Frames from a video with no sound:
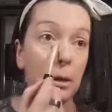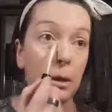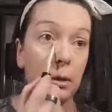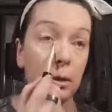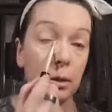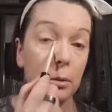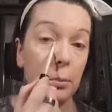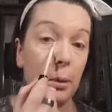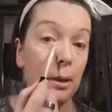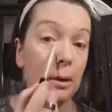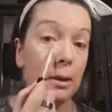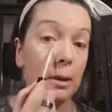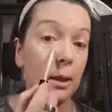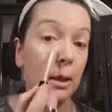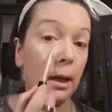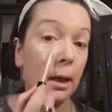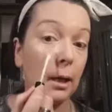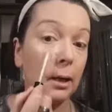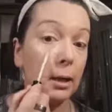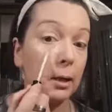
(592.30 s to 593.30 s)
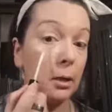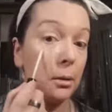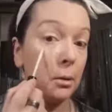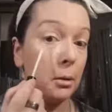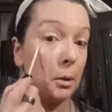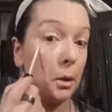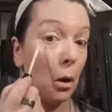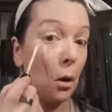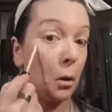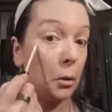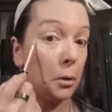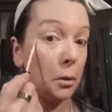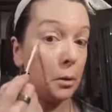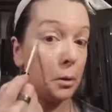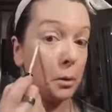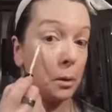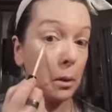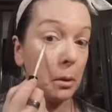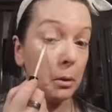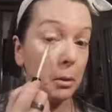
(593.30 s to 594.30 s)
So just basically do
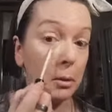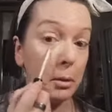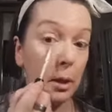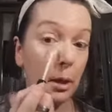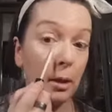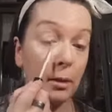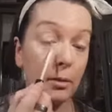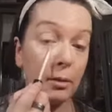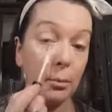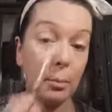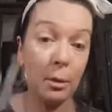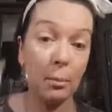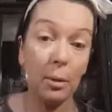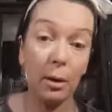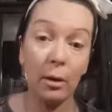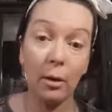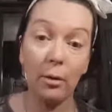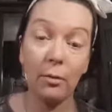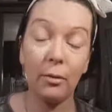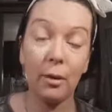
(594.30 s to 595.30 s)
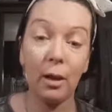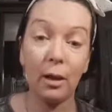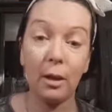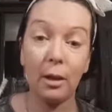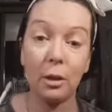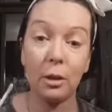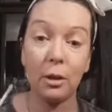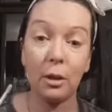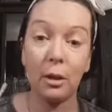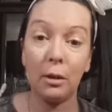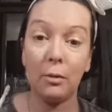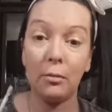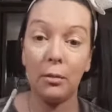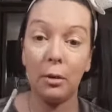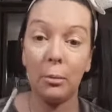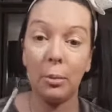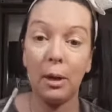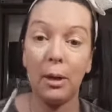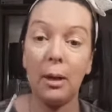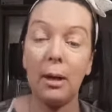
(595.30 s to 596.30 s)
dots. It doesn't have to be perfect because you're going to
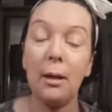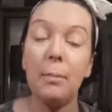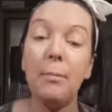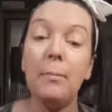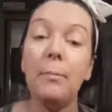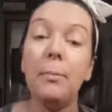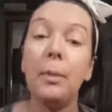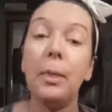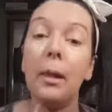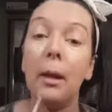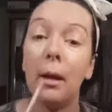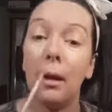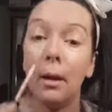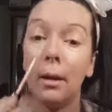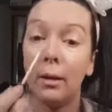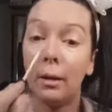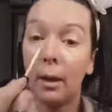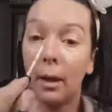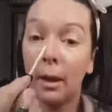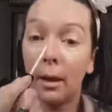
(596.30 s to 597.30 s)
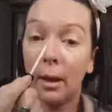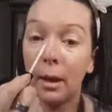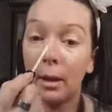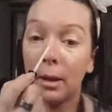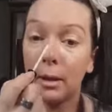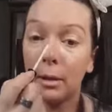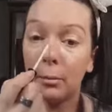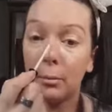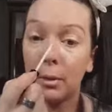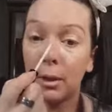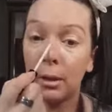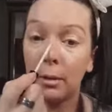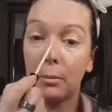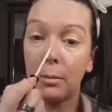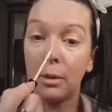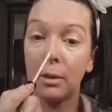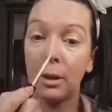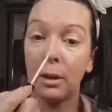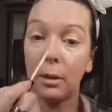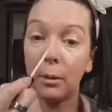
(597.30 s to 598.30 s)
rub it in. Then I
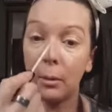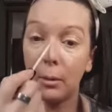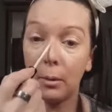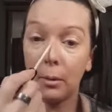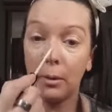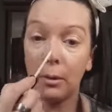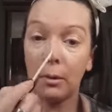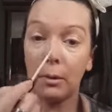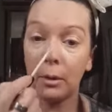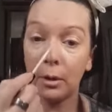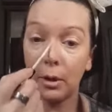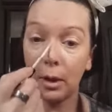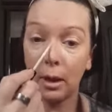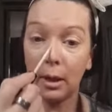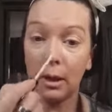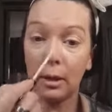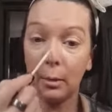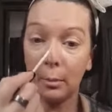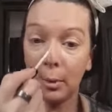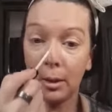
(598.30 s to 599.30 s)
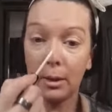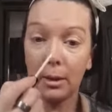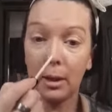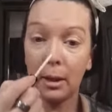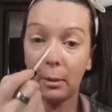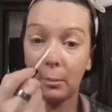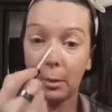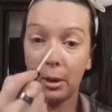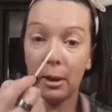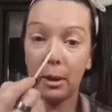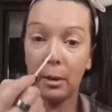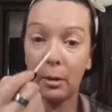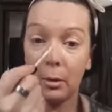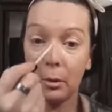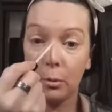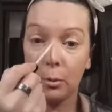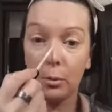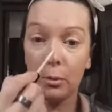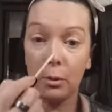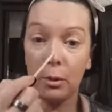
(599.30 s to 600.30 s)
sometimes do just a little bit down my
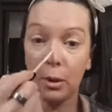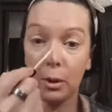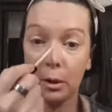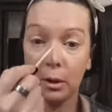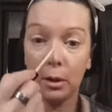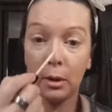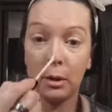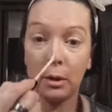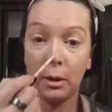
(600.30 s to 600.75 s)
nose,